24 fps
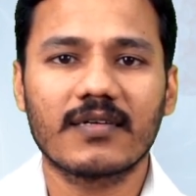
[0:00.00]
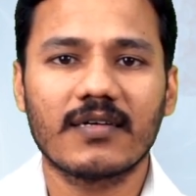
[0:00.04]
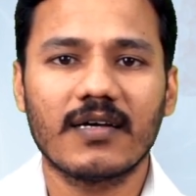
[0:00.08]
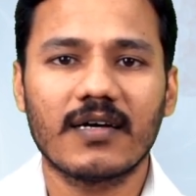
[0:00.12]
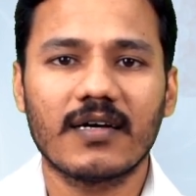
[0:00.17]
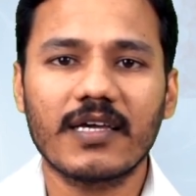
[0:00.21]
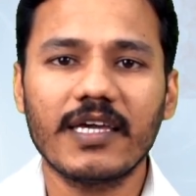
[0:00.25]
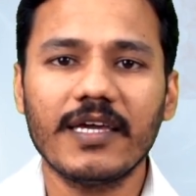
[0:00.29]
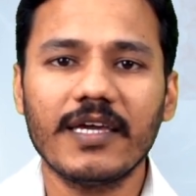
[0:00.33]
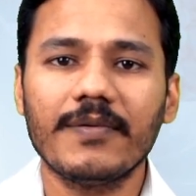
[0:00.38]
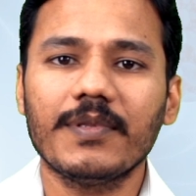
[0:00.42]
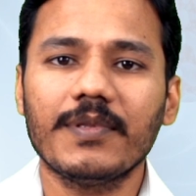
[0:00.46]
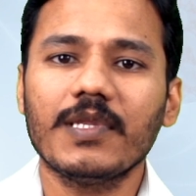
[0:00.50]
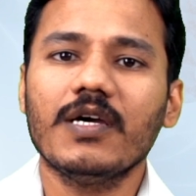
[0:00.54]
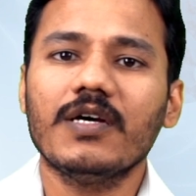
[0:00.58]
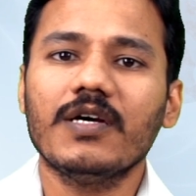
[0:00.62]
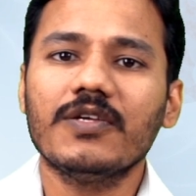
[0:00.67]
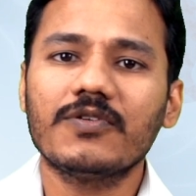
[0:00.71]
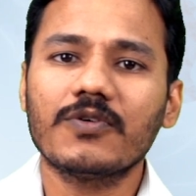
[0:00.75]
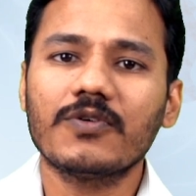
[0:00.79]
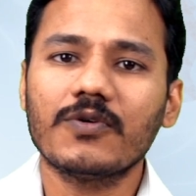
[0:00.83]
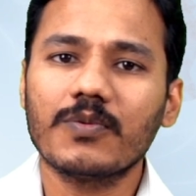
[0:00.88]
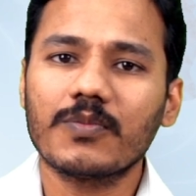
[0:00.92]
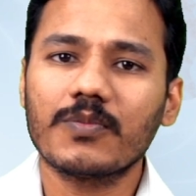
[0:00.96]
Okay.
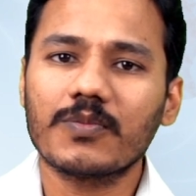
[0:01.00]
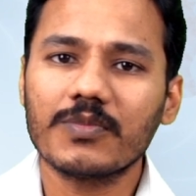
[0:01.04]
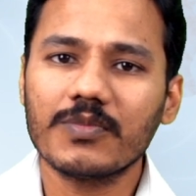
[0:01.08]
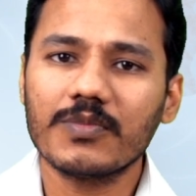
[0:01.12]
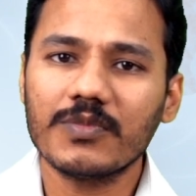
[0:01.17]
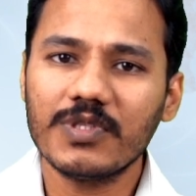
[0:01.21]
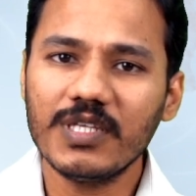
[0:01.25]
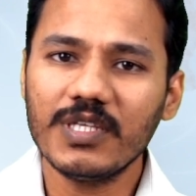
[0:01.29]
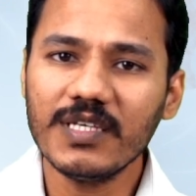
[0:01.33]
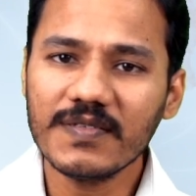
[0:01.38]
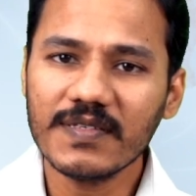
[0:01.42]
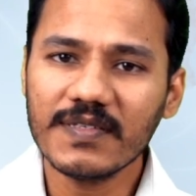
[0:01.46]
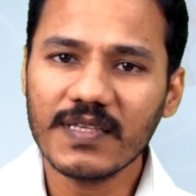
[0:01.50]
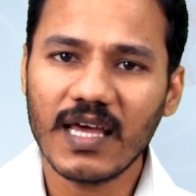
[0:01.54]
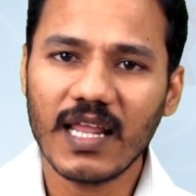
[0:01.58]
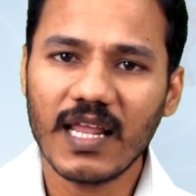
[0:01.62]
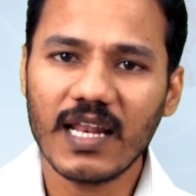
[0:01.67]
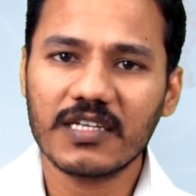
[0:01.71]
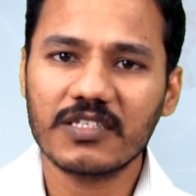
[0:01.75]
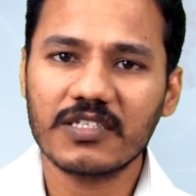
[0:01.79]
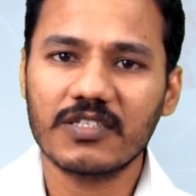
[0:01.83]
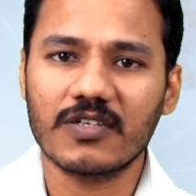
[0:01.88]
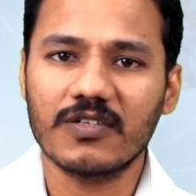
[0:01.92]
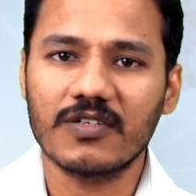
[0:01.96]
So, this
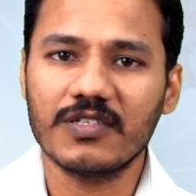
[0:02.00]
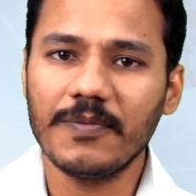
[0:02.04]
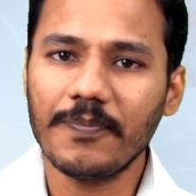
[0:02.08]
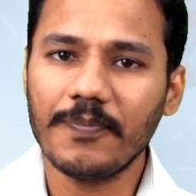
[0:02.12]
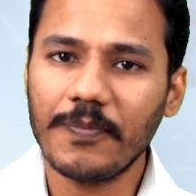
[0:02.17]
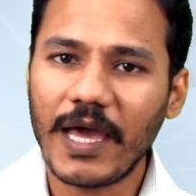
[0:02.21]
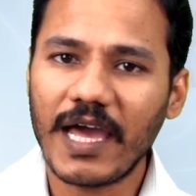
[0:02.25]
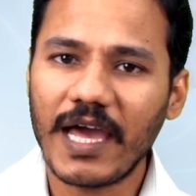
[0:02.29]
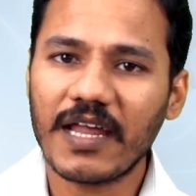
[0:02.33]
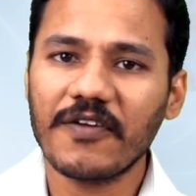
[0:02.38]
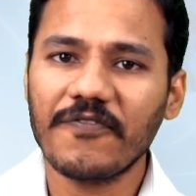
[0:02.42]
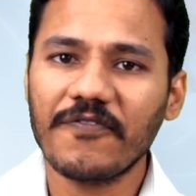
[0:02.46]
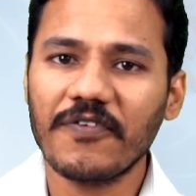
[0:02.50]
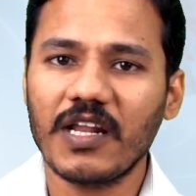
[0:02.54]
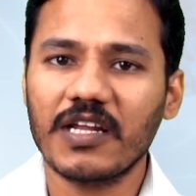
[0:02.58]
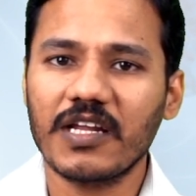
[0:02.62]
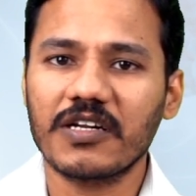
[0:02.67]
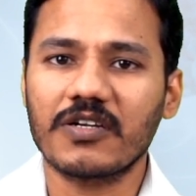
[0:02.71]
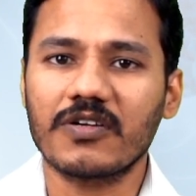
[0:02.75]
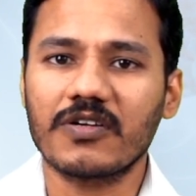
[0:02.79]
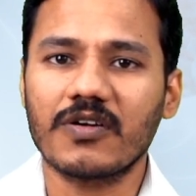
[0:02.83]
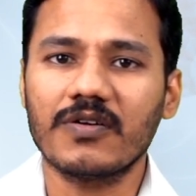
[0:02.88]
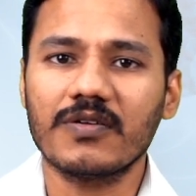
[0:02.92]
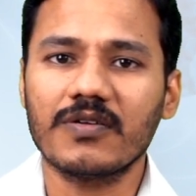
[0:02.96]
electron, the pair of
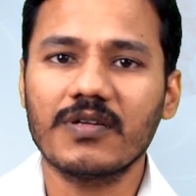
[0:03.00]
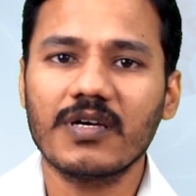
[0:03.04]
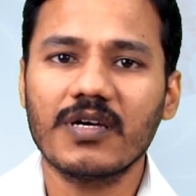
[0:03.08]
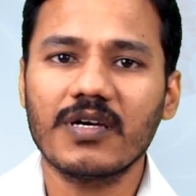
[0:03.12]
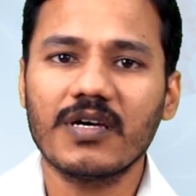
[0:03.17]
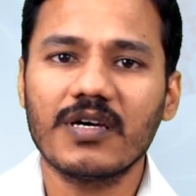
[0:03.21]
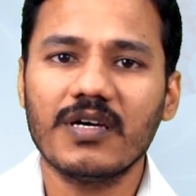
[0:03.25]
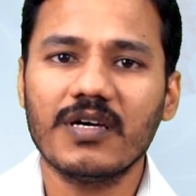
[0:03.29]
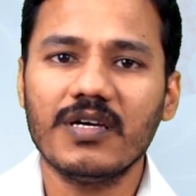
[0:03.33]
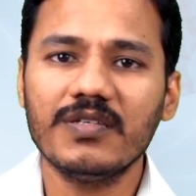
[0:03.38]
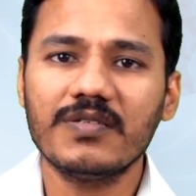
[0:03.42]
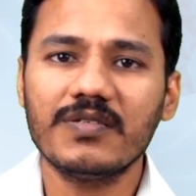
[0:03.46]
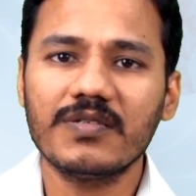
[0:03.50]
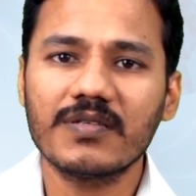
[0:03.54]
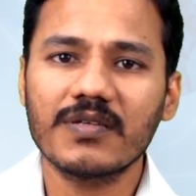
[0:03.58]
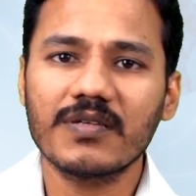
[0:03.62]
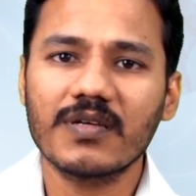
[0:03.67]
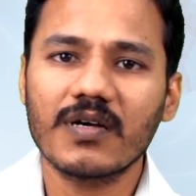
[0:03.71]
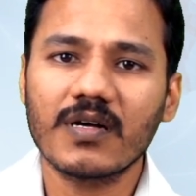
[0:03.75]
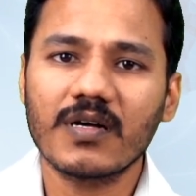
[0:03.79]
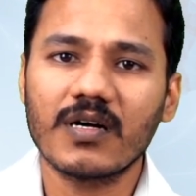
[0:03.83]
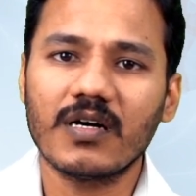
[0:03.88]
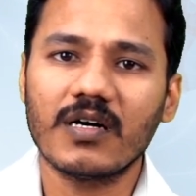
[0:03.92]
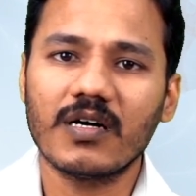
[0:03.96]
electron is
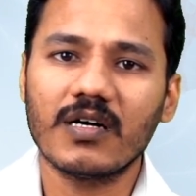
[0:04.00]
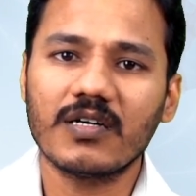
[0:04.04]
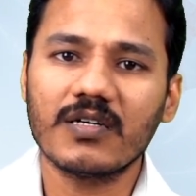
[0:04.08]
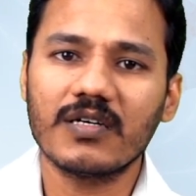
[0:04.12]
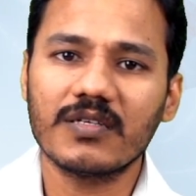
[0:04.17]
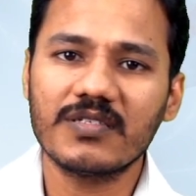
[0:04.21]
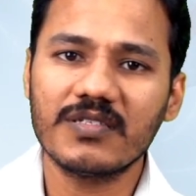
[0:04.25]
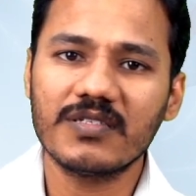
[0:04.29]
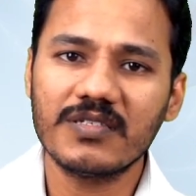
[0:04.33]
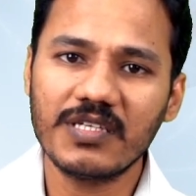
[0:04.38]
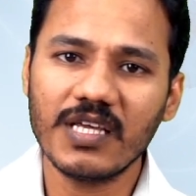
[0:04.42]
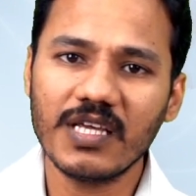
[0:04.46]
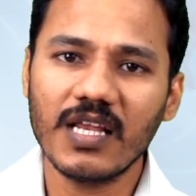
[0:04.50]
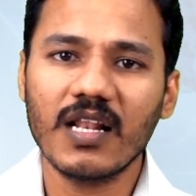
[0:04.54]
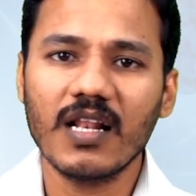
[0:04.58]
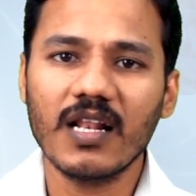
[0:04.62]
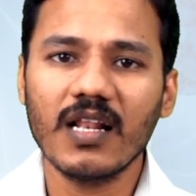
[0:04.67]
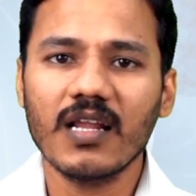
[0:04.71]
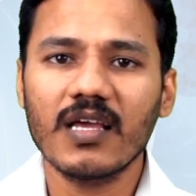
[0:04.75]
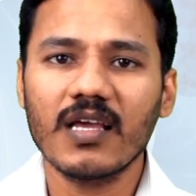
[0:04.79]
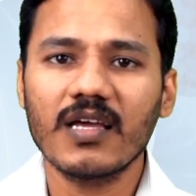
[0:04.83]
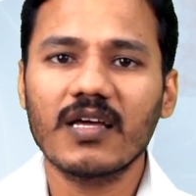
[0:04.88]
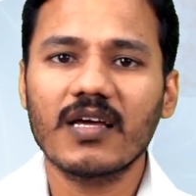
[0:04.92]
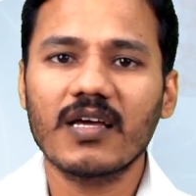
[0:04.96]
still
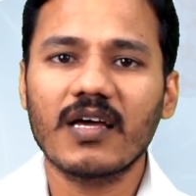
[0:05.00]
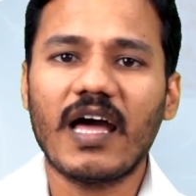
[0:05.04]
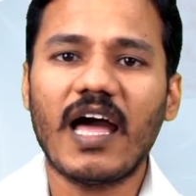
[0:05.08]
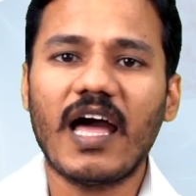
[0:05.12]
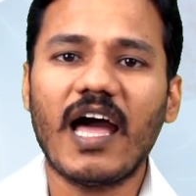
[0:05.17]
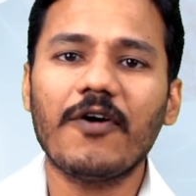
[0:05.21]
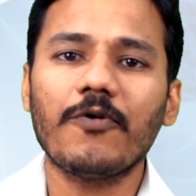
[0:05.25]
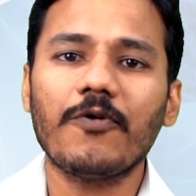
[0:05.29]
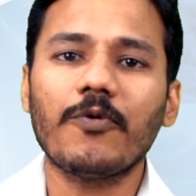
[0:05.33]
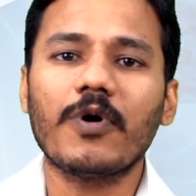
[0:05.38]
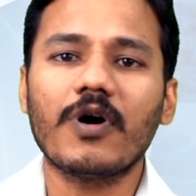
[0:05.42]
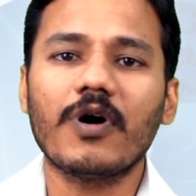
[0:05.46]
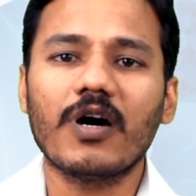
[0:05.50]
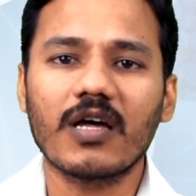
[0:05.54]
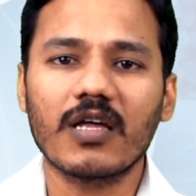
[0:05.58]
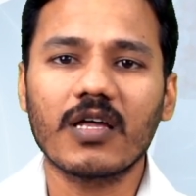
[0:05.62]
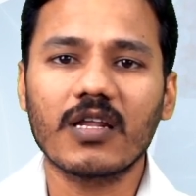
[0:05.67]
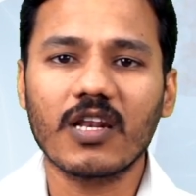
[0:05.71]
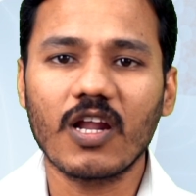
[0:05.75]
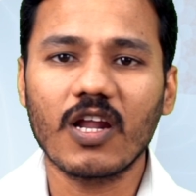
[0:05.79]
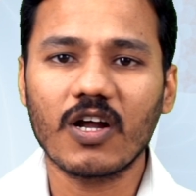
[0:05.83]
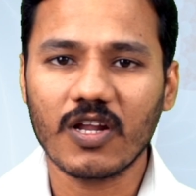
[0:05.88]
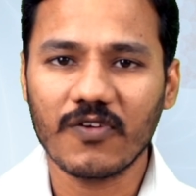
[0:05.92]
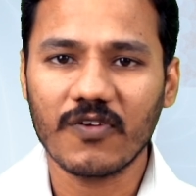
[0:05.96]
have a
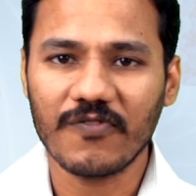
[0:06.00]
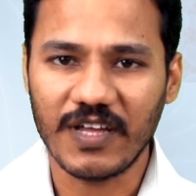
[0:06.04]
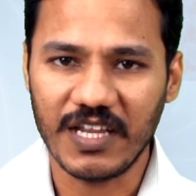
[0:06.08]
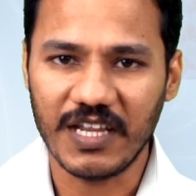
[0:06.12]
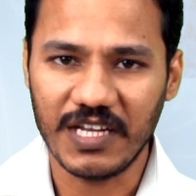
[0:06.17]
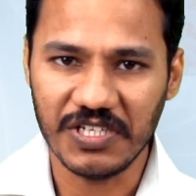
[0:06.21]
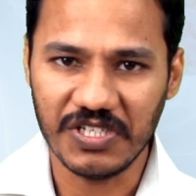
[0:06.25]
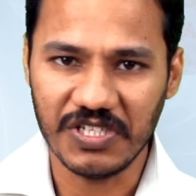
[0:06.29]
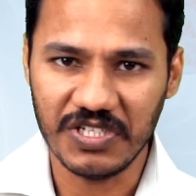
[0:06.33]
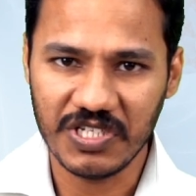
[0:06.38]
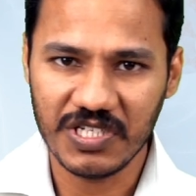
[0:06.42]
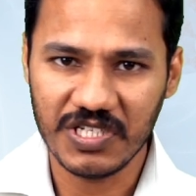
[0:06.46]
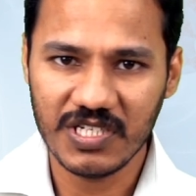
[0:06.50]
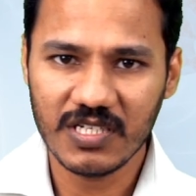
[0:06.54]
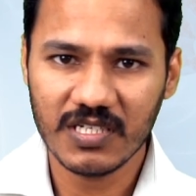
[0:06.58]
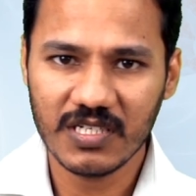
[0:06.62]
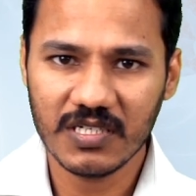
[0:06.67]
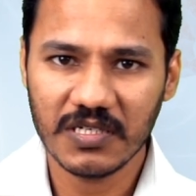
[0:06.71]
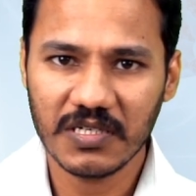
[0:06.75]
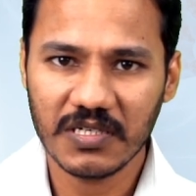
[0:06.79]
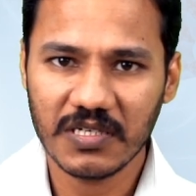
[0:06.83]
lot of energy,